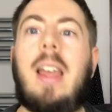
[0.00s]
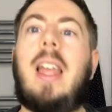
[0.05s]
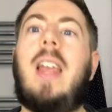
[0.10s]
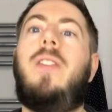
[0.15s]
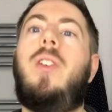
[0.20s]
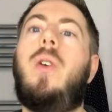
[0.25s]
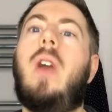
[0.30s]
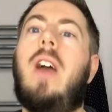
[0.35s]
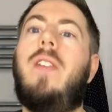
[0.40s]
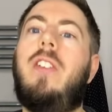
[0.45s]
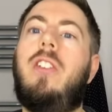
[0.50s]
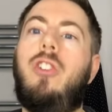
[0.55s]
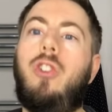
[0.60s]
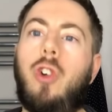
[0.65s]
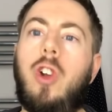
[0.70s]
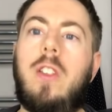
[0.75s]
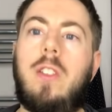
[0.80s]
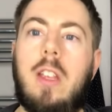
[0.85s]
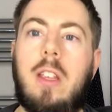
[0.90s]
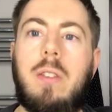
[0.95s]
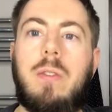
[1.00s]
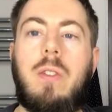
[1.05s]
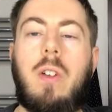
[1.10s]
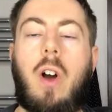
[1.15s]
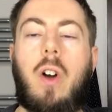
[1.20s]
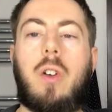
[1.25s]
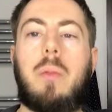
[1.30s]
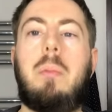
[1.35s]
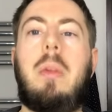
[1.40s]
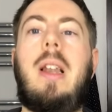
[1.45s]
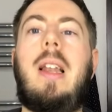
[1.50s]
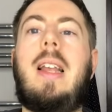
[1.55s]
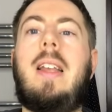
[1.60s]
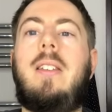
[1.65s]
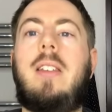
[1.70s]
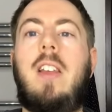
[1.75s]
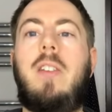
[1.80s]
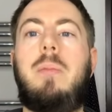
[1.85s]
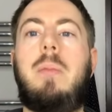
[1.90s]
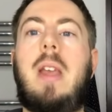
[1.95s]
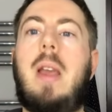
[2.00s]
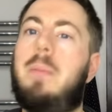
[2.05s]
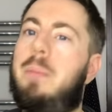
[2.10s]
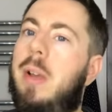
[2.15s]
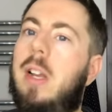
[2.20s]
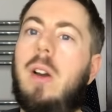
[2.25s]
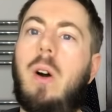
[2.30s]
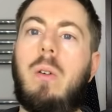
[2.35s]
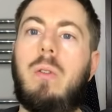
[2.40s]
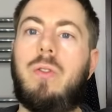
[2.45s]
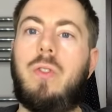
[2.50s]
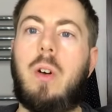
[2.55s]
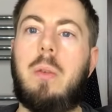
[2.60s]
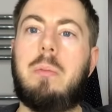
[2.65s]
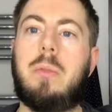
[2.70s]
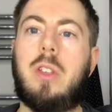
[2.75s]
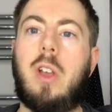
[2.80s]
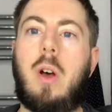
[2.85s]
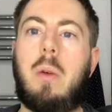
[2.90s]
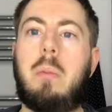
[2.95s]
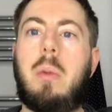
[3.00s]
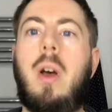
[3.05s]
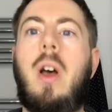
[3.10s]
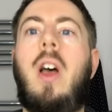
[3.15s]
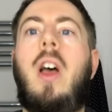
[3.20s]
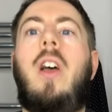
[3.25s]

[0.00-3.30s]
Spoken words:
If you have enjoyed this vlog, please give me a big old thumbs up.